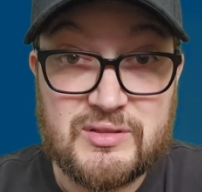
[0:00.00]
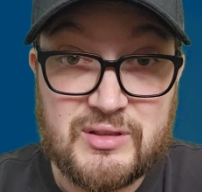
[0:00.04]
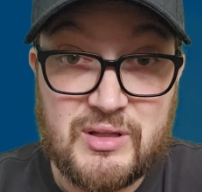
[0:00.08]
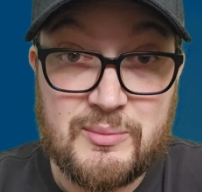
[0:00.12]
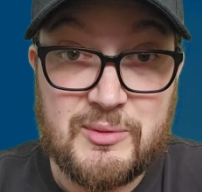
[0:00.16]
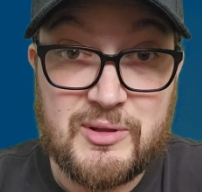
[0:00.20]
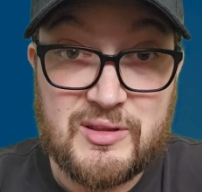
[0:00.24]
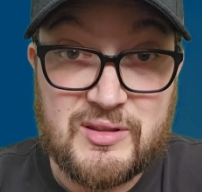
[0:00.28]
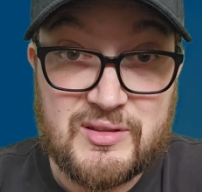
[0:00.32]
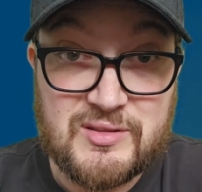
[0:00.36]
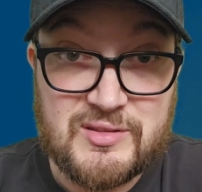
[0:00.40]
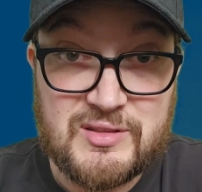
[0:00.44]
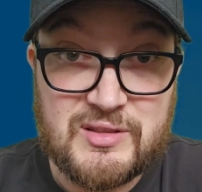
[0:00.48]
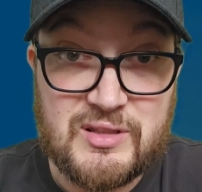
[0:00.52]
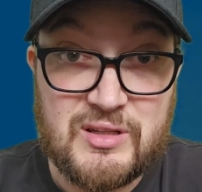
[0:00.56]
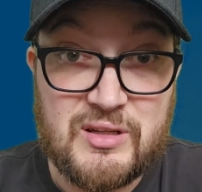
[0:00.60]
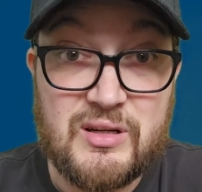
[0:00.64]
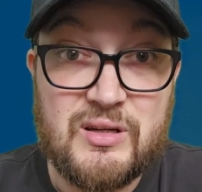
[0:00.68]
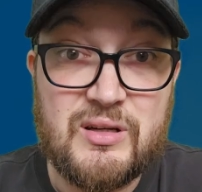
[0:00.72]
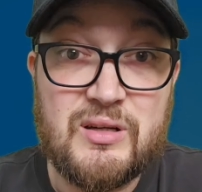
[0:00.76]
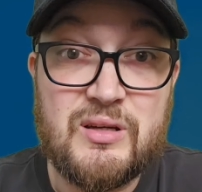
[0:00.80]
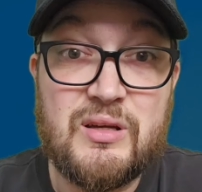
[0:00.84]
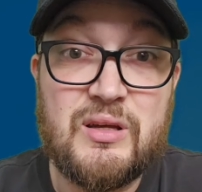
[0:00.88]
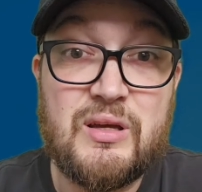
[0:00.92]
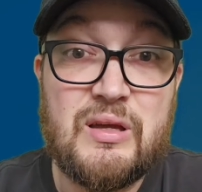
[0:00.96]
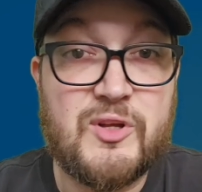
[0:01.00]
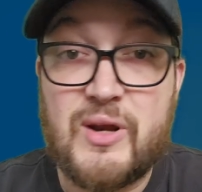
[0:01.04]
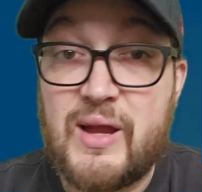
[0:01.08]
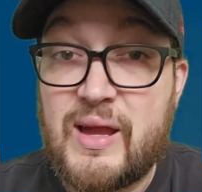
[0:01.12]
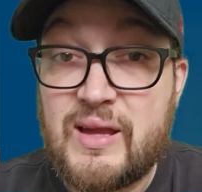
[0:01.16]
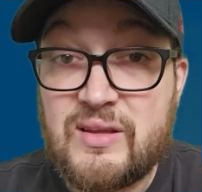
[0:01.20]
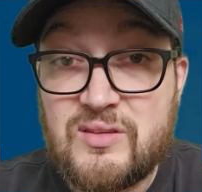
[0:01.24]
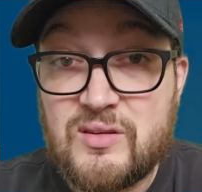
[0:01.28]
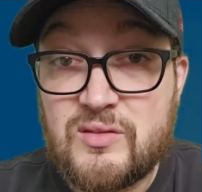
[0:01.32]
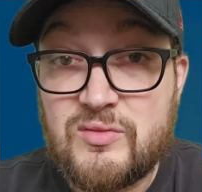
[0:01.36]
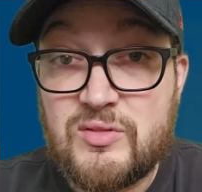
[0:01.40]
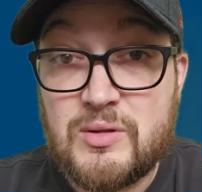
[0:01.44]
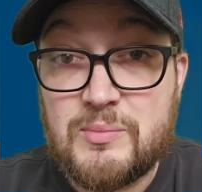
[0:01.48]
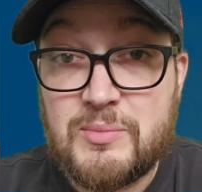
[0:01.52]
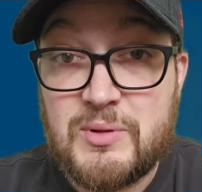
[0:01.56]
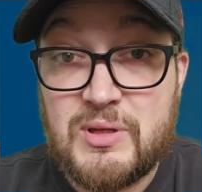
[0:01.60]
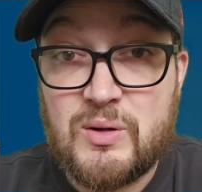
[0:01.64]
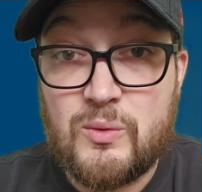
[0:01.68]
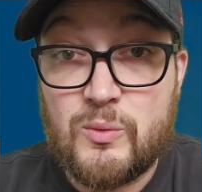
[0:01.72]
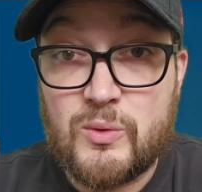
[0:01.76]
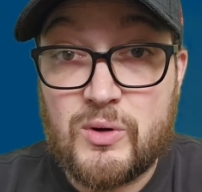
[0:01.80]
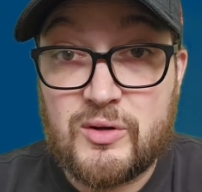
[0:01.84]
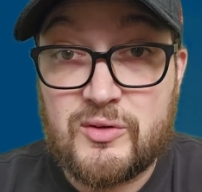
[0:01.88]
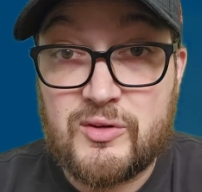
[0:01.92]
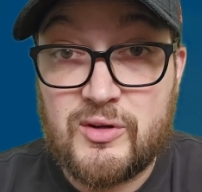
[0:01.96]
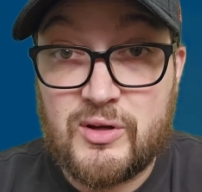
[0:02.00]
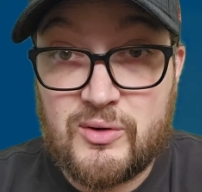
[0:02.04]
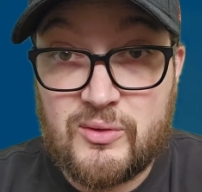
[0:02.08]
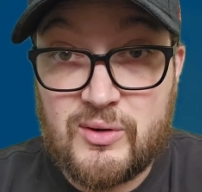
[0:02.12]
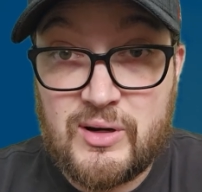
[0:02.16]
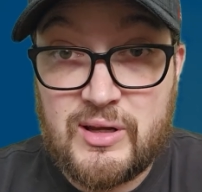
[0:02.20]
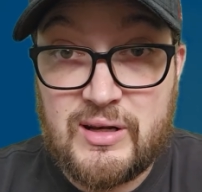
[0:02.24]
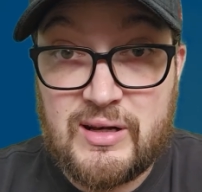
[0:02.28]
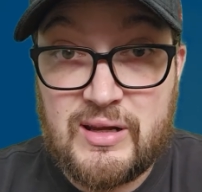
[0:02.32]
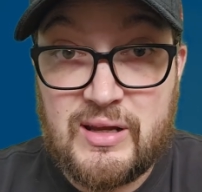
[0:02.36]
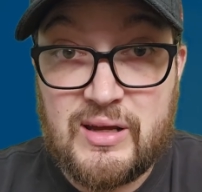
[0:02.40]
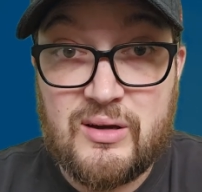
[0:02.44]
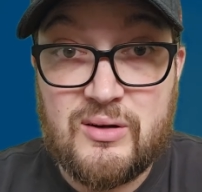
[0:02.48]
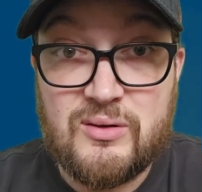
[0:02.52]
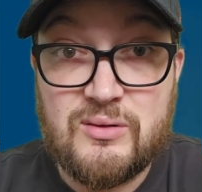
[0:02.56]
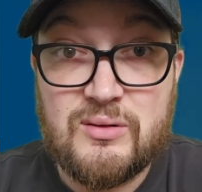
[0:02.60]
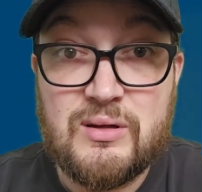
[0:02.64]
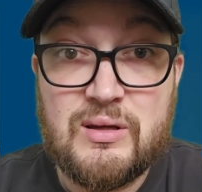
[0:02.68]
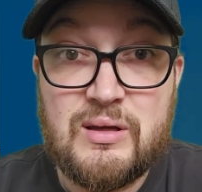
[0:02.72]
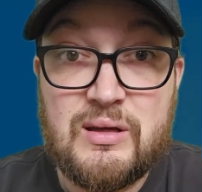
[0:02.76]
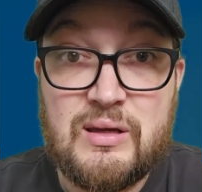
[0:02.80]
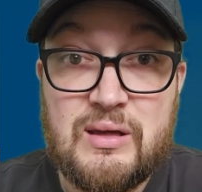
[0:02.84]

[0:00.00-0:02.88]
coming this year. They're actively being worked on right now.